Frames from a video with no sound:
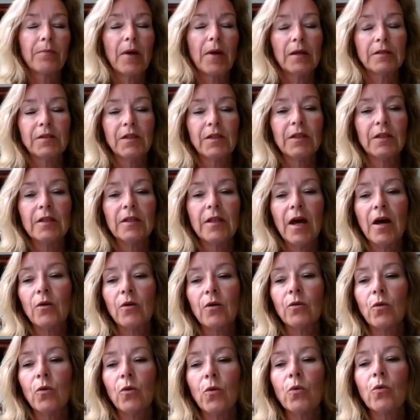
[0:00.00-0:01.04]
until
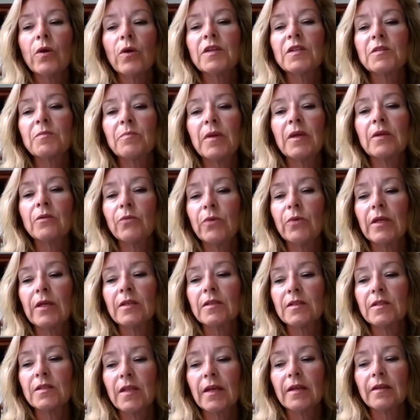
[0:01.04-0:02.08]
now always been
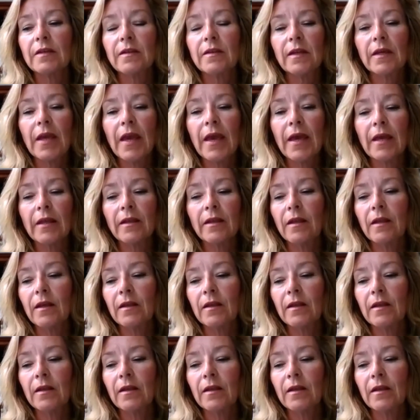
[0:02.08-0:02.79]
reinstated again.